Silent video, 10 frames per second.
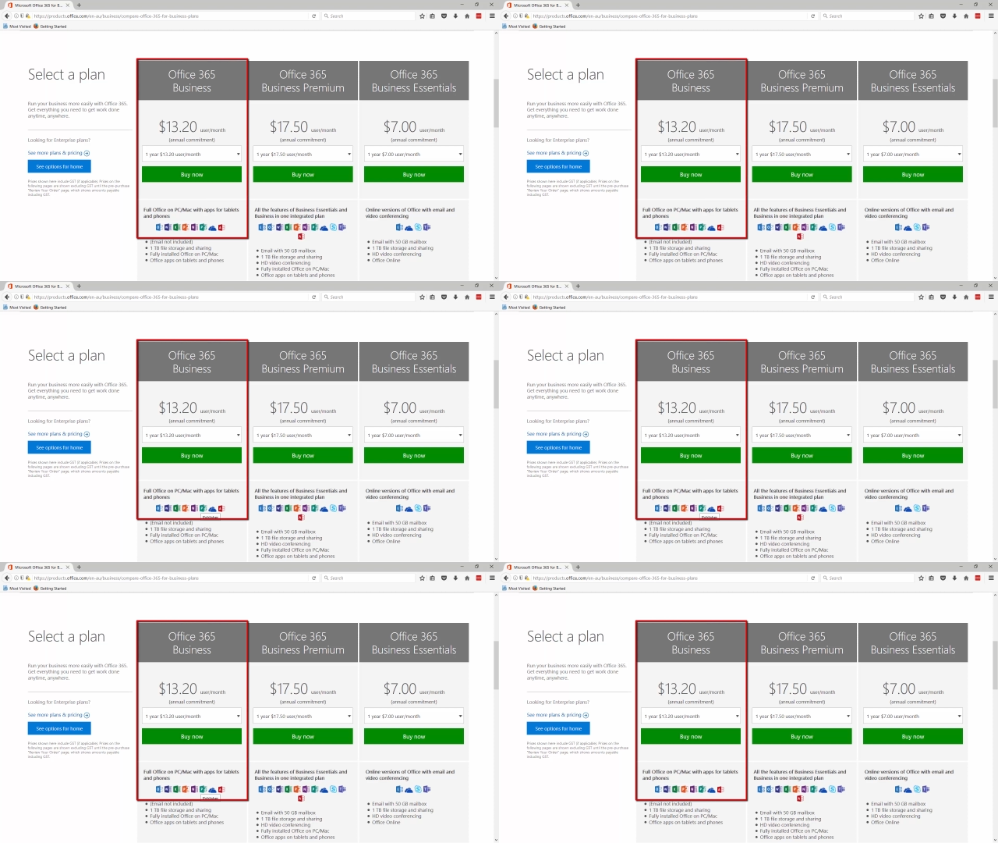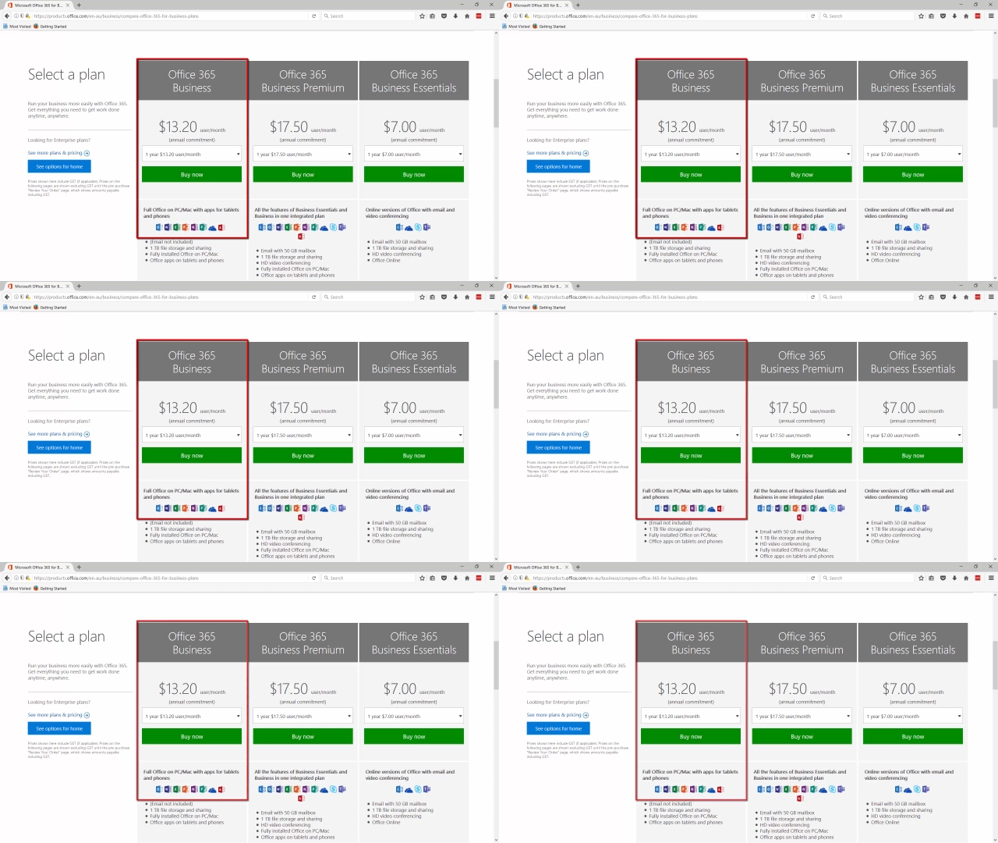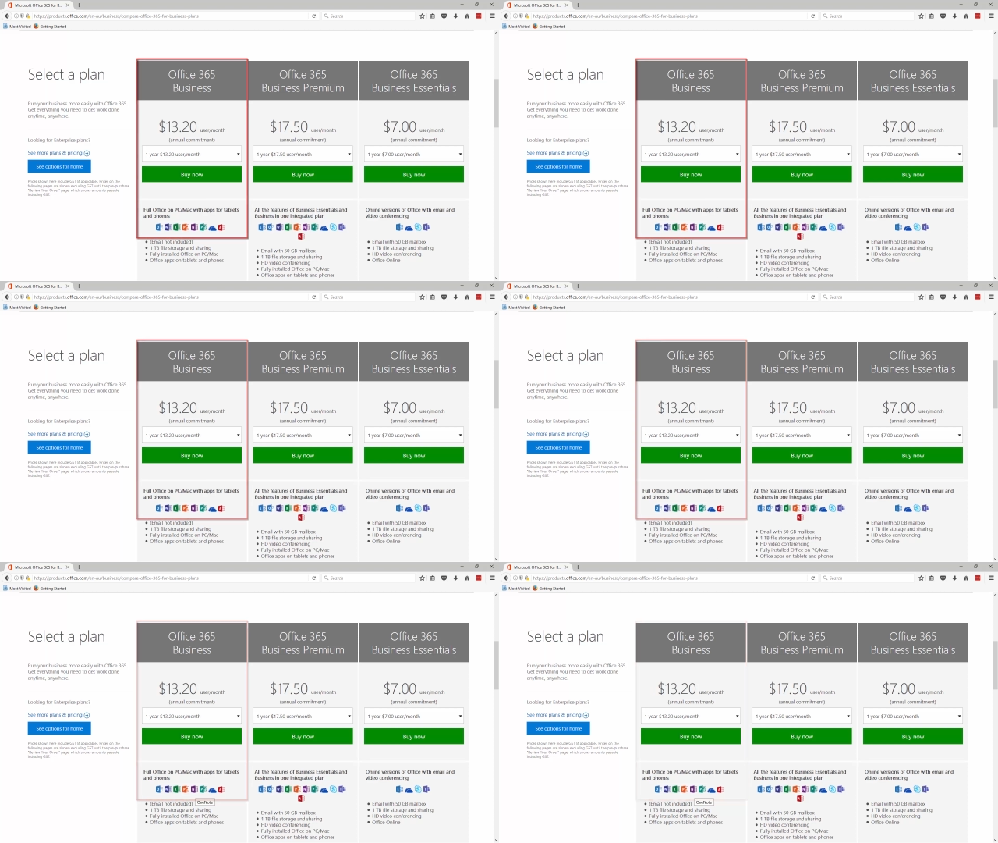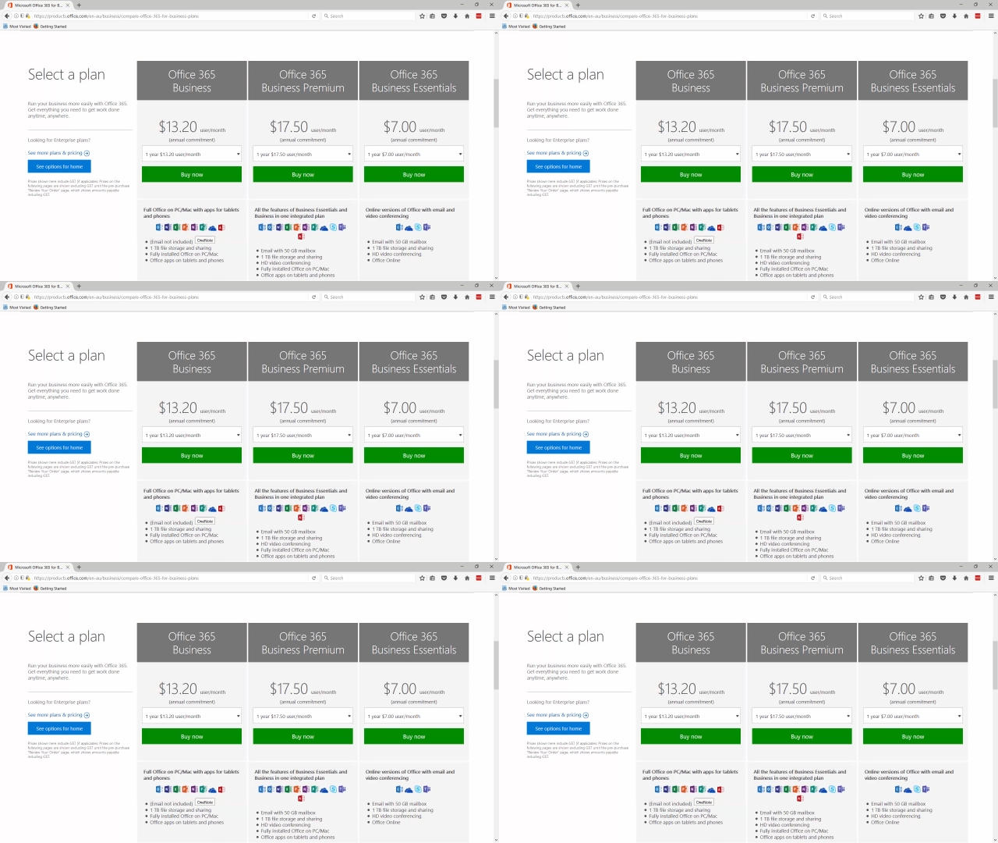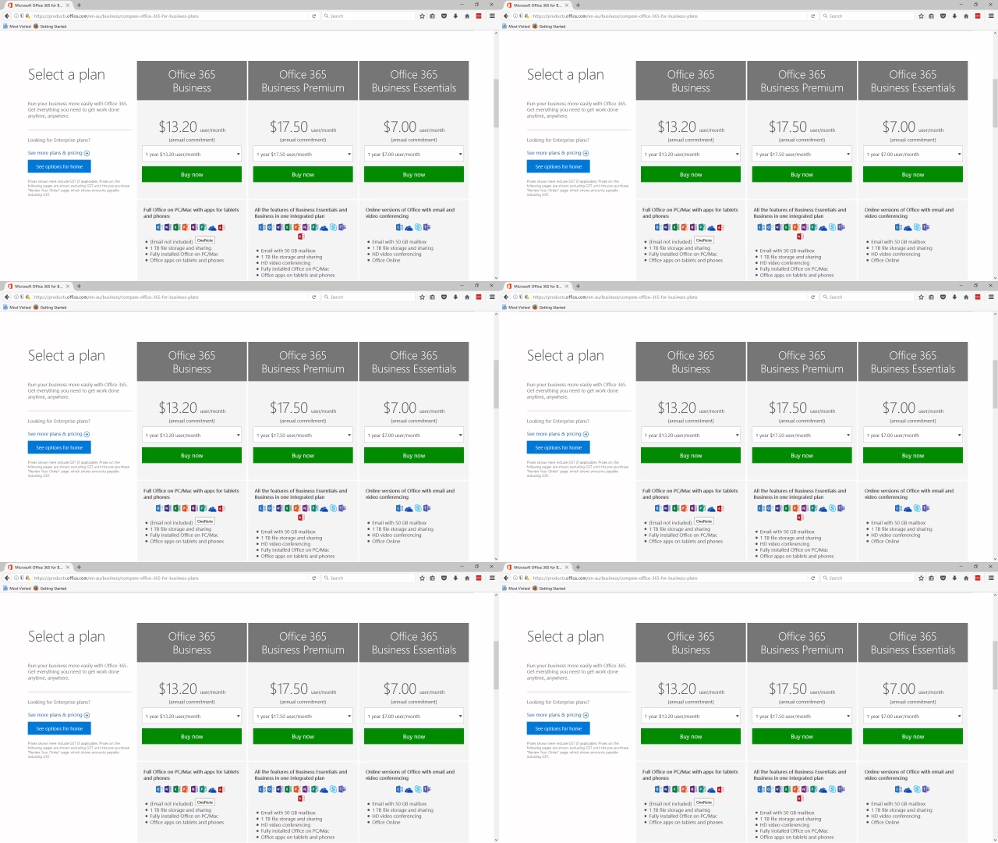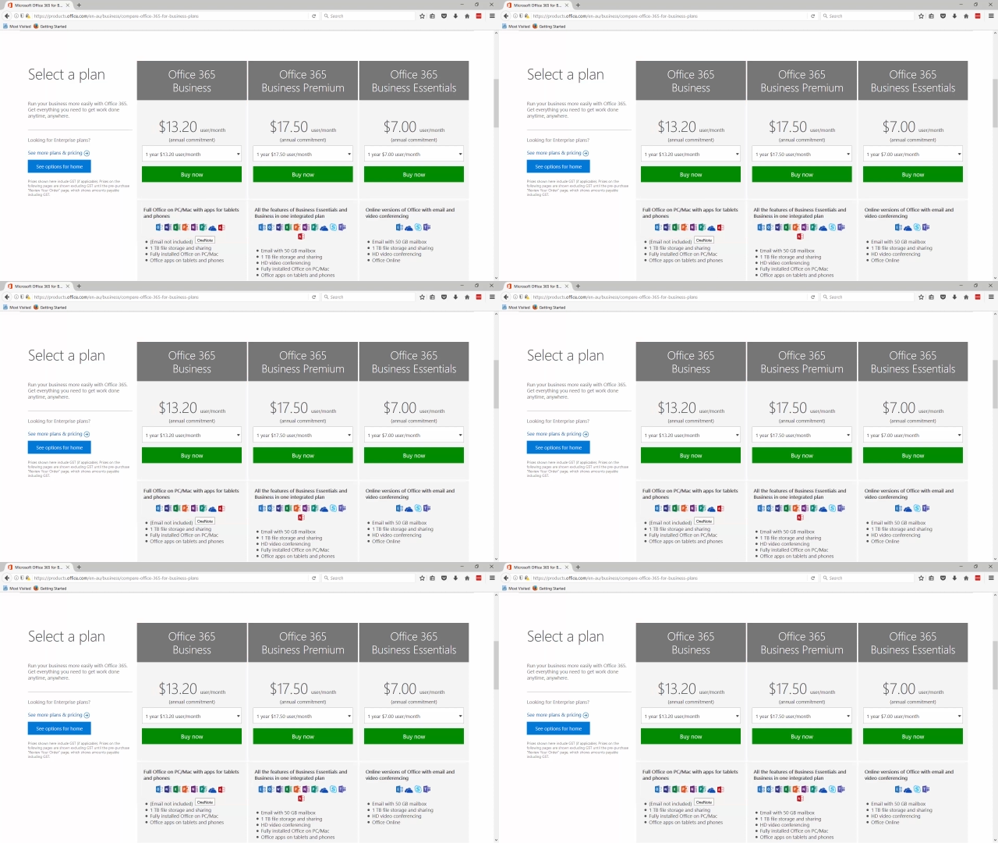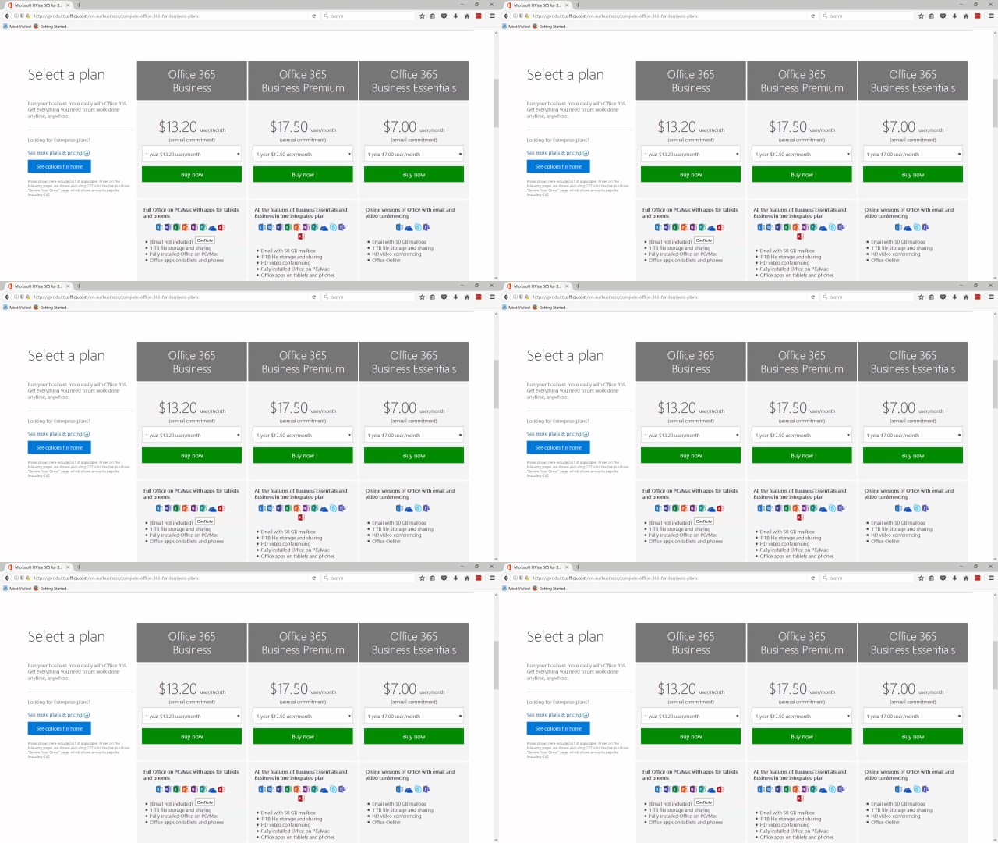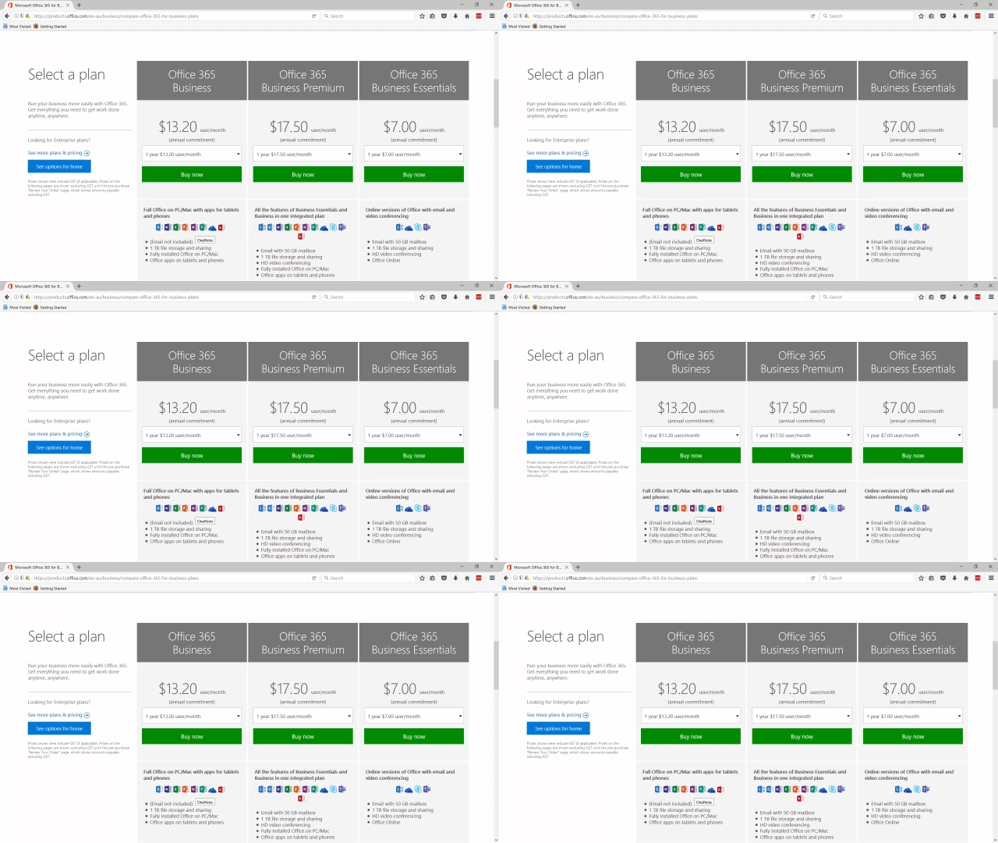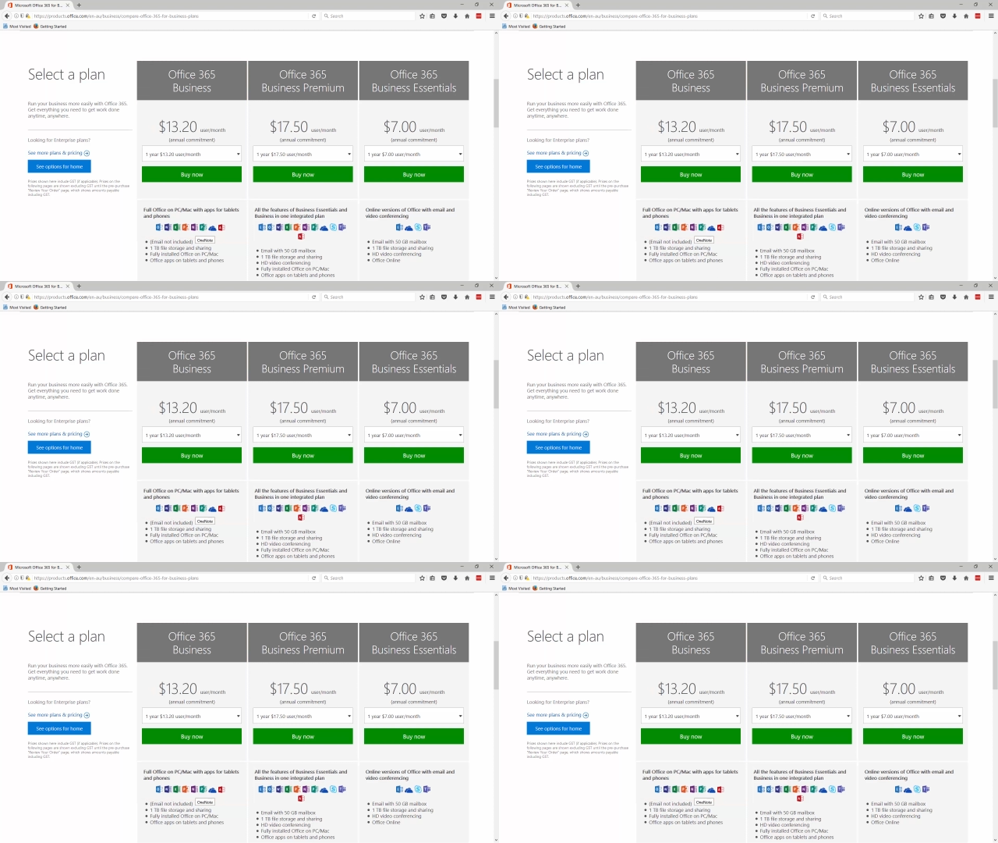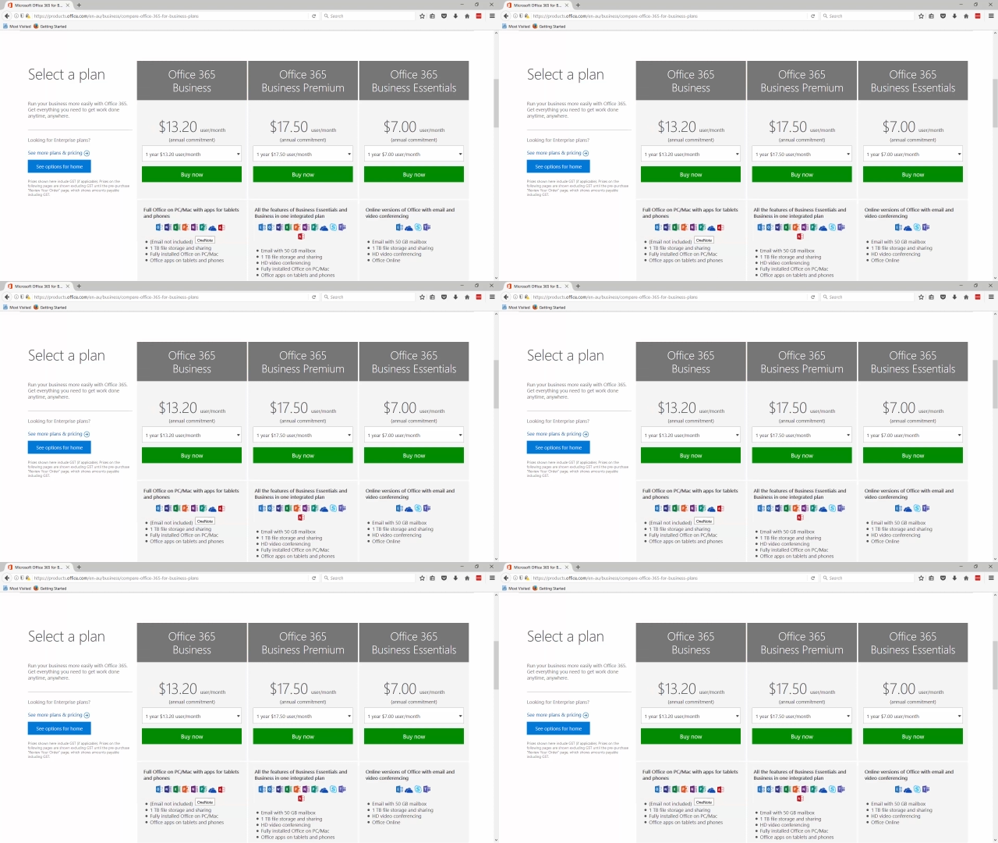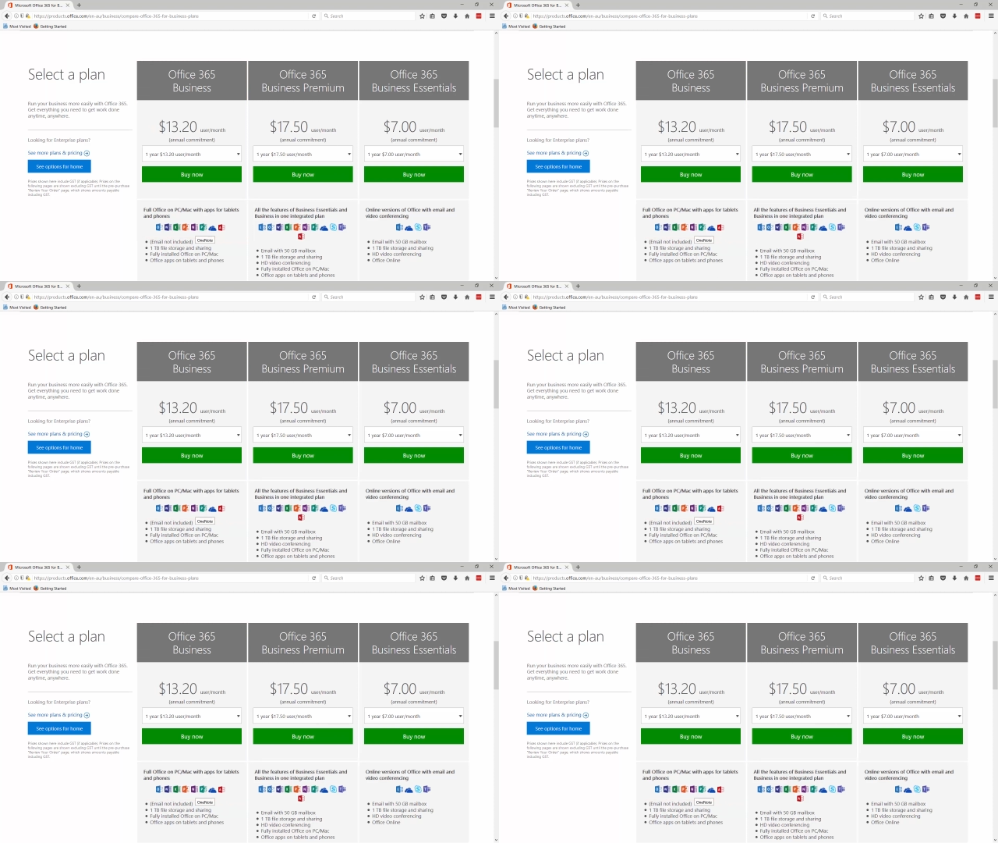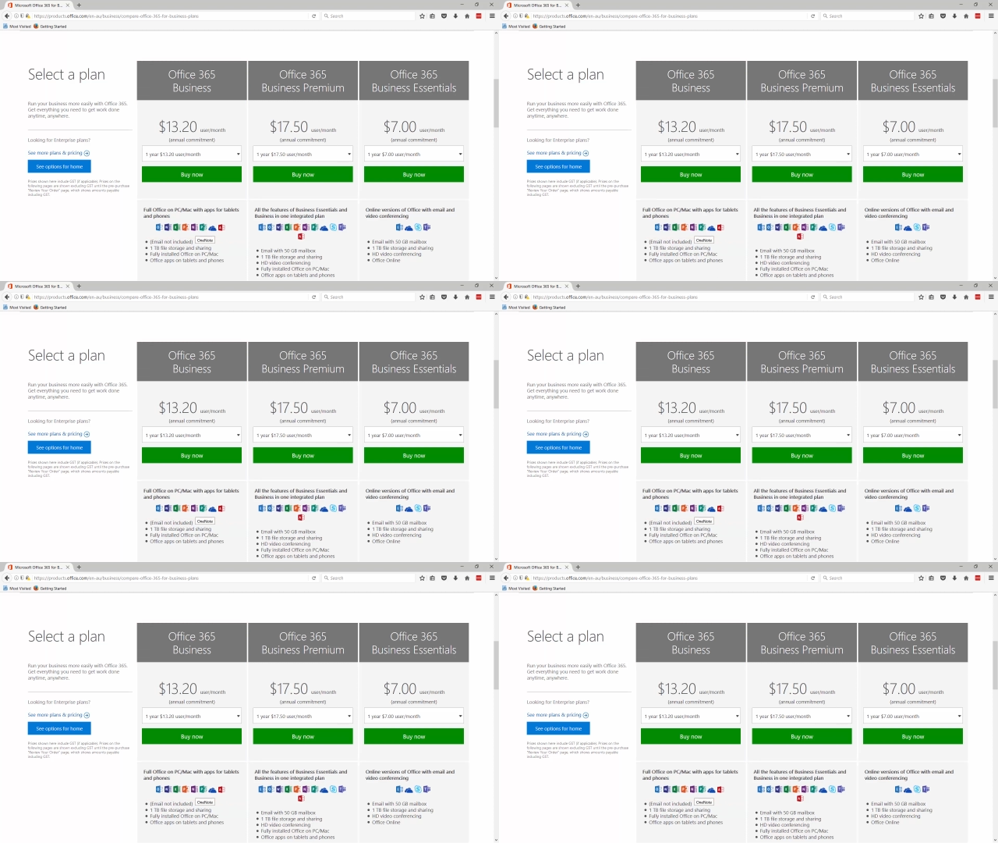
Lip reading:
(no speaker visible)